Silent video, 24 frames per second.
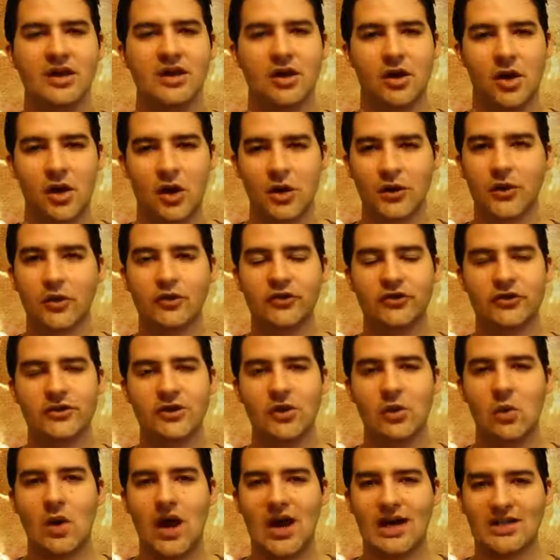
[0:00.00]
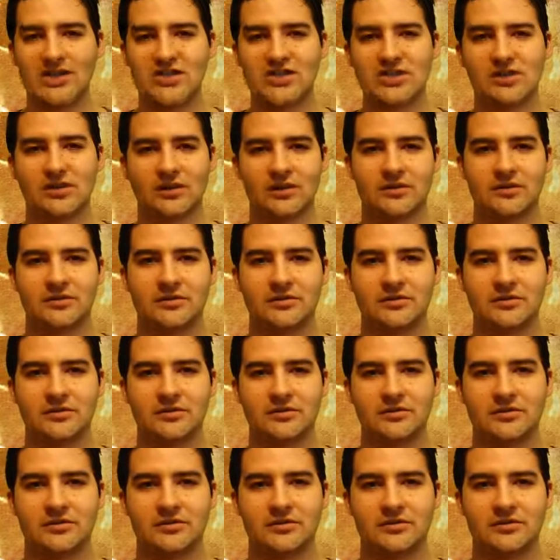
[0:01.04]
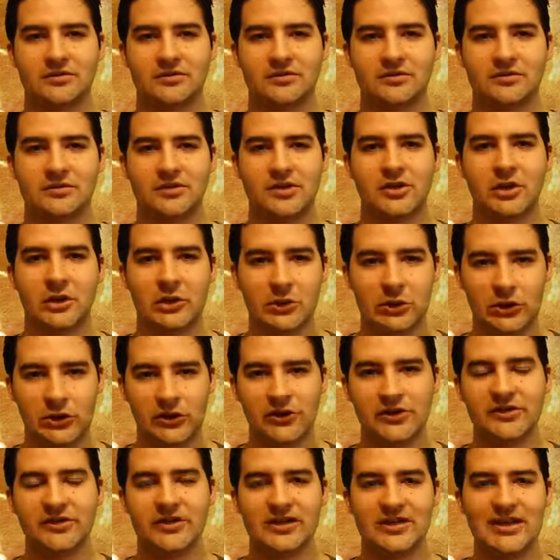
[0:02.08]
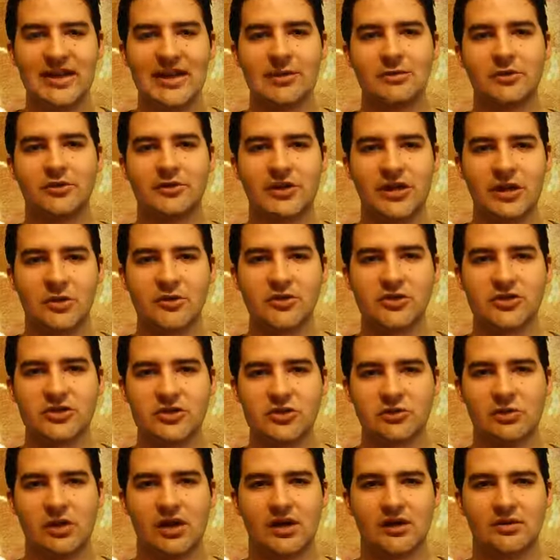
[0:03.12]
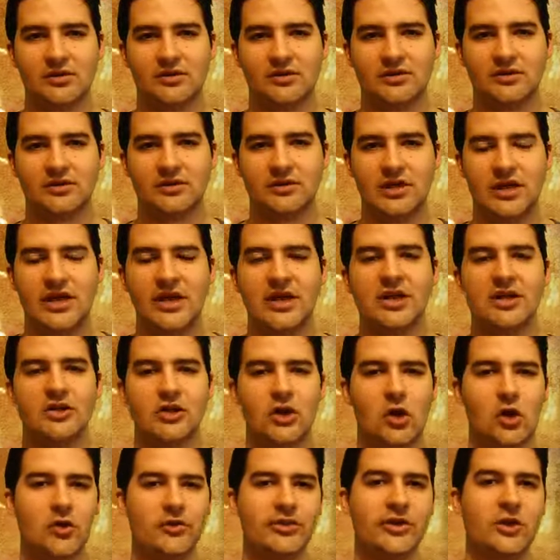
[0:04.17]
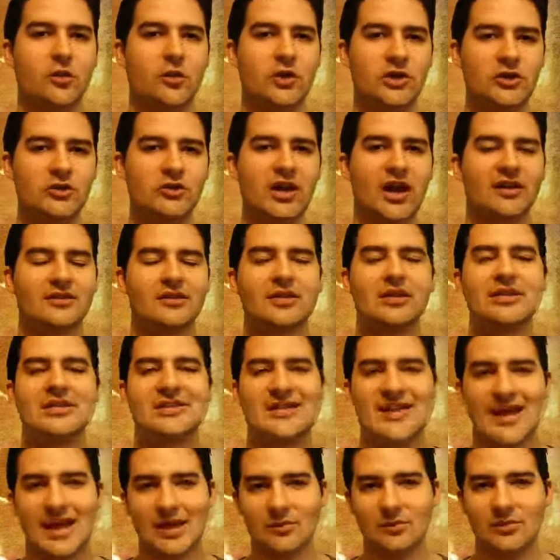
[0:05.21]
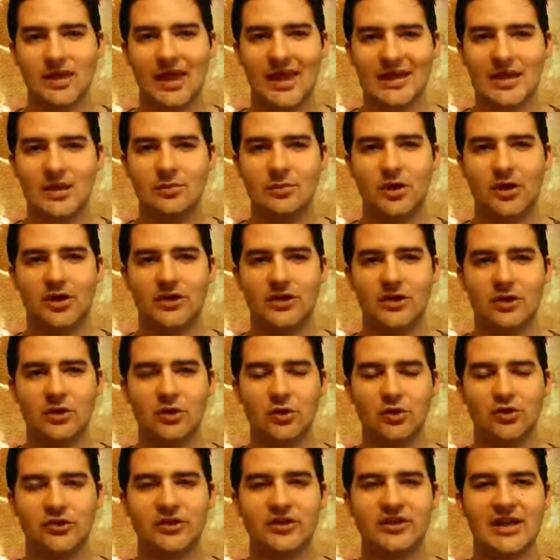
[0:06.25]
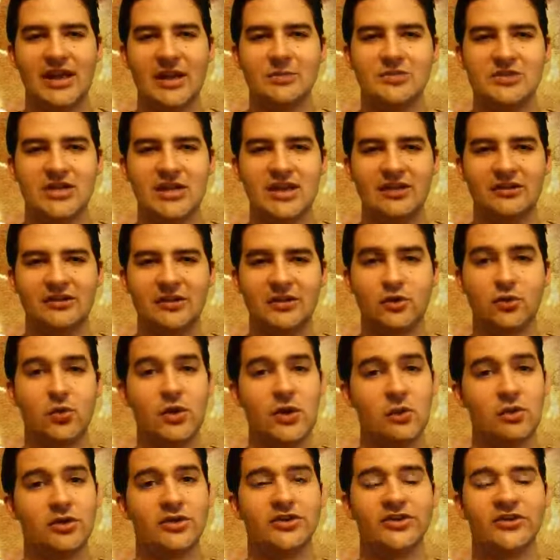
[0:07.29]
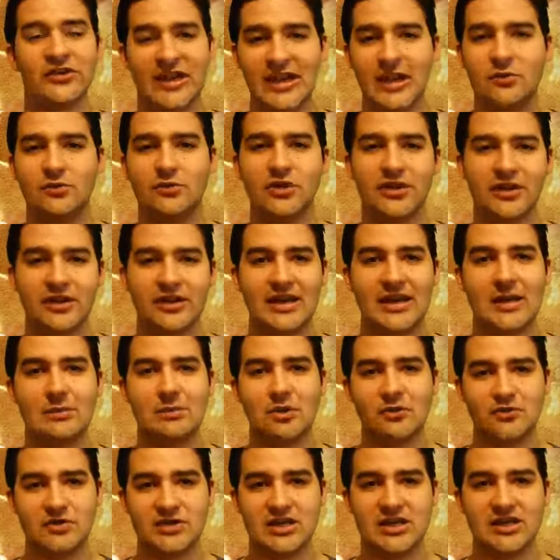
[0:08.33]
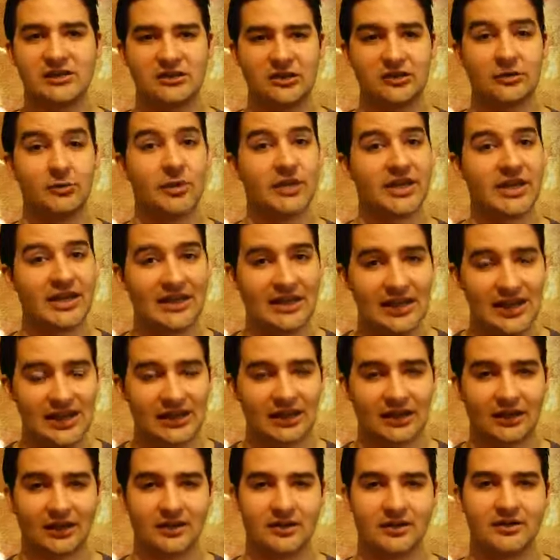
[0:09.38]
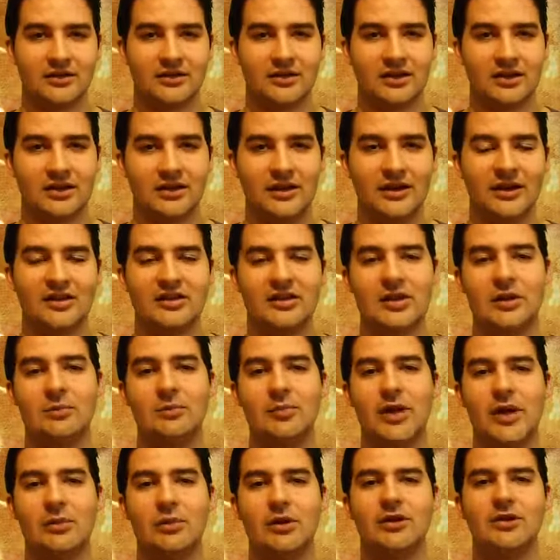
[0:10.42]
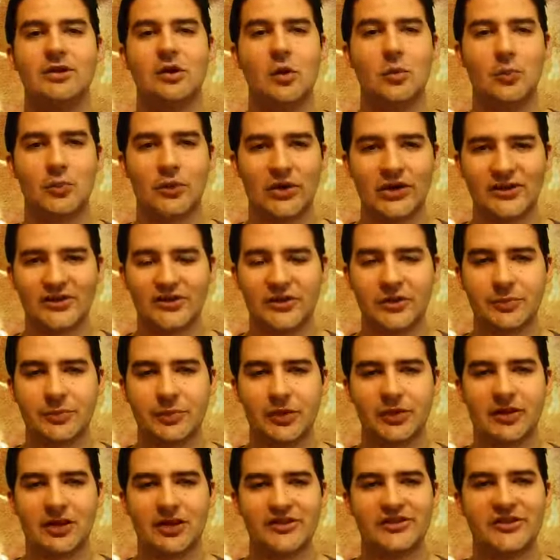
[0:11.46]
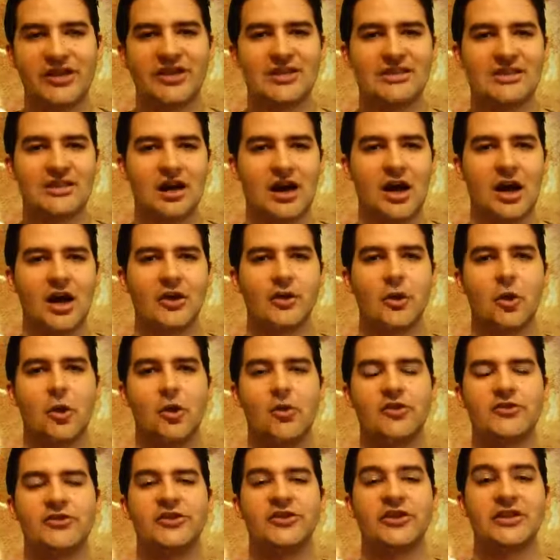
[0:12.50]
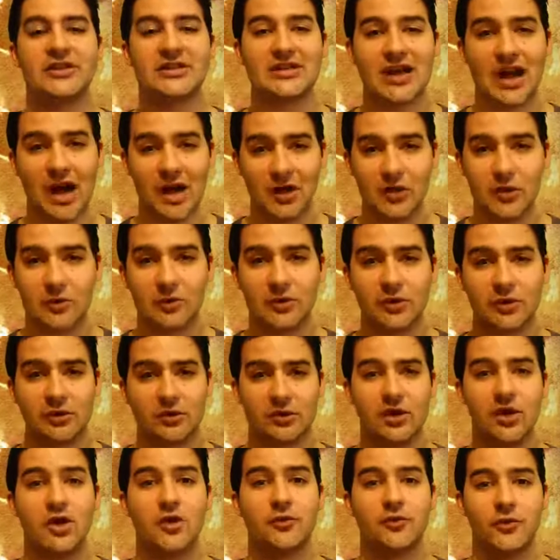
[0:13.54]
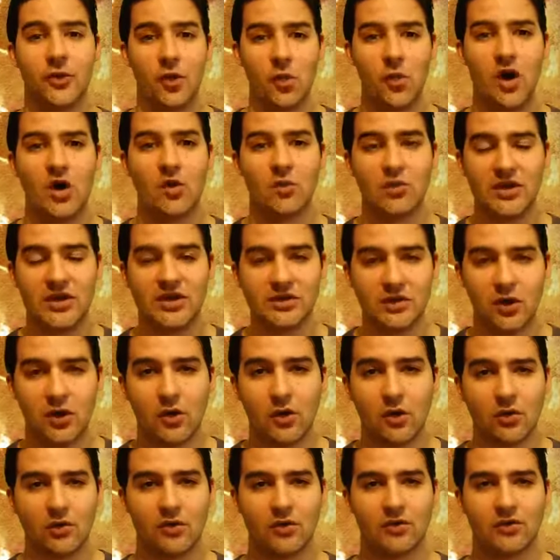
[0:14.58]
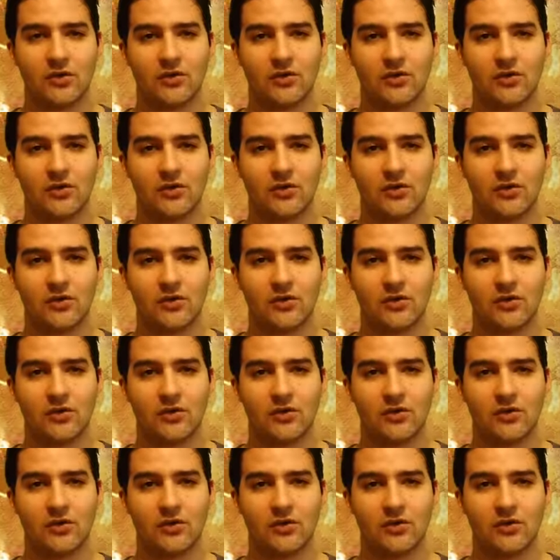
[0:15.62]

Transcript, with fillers: All those that are watching, learn the name of Yahushua. Know that we do not condemn anybody who uses the name Jesus. We were saved in the name of Jesus. But again, the biblical principle is that God holds us accountable for what we know.